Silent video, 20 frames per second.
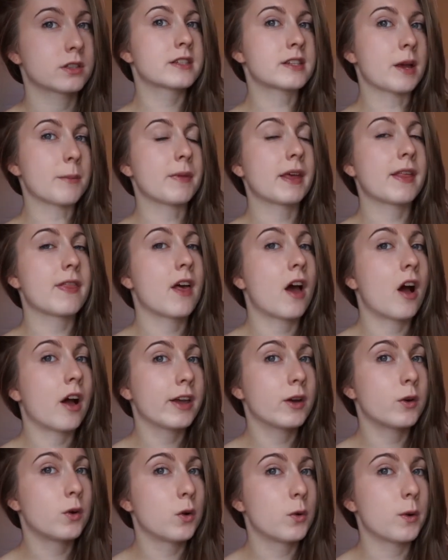Something that
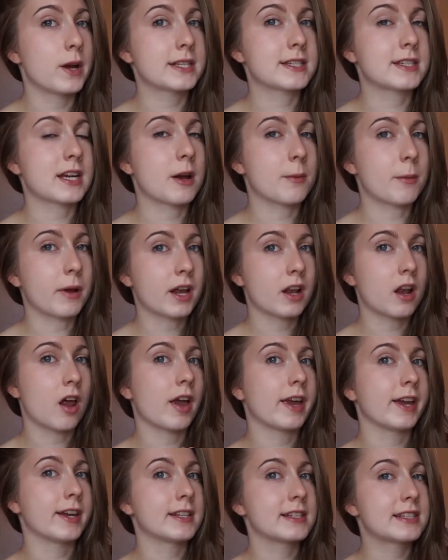I always tell my
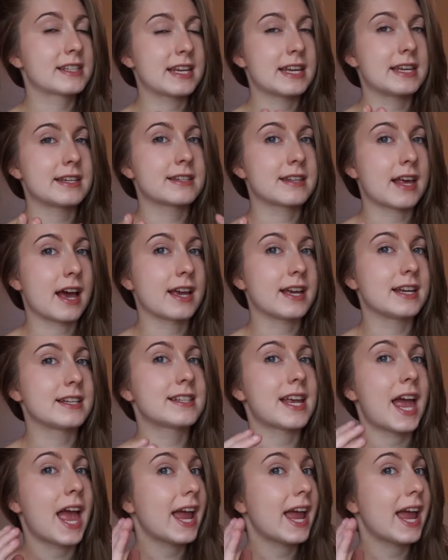clients is that it's